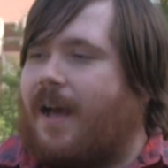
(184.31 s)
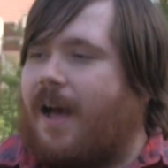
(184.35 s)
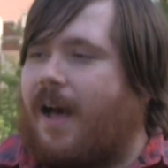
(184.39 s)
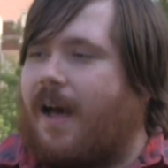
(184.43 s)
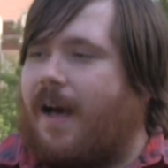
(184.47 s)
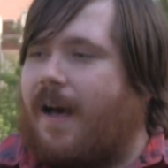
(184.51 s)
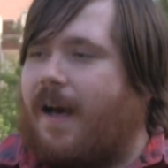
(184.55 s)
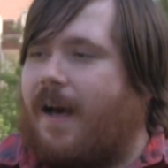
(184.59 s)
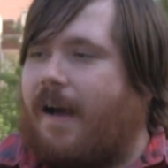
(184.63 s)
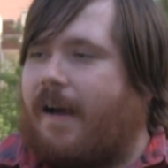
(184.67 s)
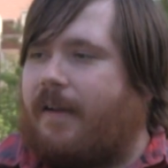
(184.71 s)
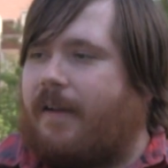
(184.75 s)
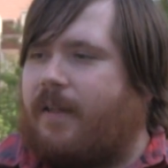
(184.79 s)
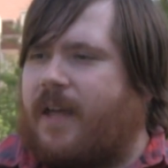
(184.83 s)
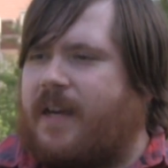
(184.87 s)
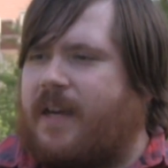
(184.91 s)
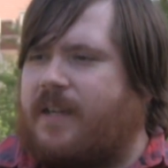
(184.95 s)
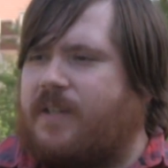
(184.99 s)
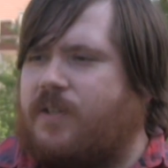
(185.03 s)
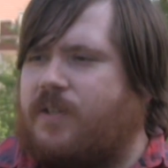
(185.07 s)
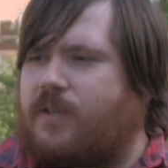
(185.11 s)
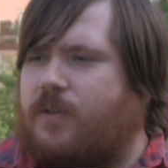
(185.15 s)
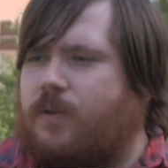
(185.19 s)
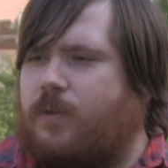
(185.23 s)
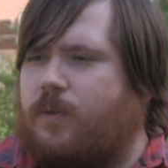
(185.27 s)
I
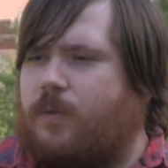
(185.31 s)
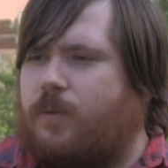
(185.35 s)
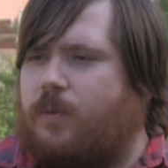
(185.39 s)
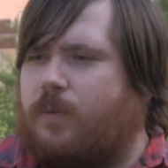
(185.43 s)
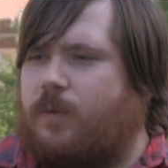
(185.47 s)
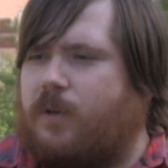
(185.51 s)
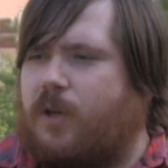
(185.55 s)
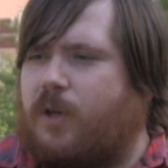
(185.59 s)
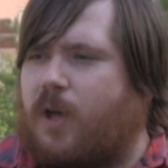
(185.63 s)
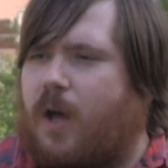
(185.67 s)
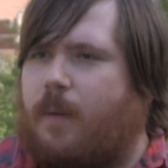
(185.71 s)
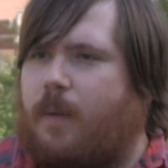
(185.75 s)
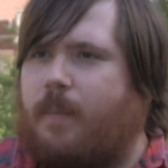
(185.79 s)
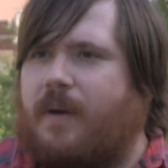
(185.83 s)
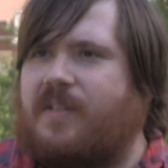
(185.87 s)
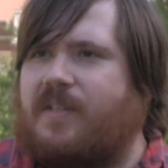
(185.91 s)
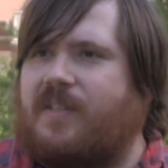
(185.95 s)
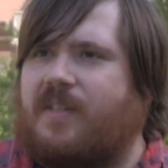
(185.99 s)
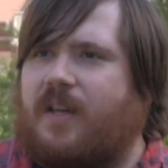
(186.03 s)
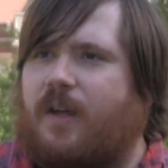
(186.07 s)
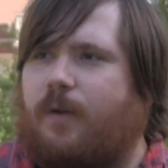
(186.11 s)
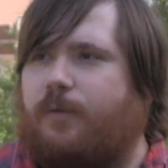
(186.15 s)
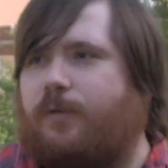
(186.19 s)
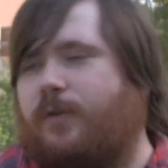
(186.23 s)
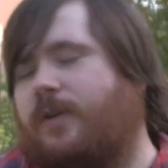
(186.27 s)
like to call
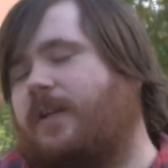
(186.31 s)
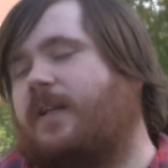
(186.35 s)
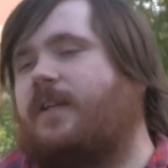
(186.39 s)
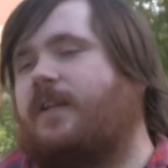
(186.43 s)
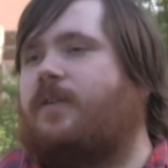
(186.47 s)
myself an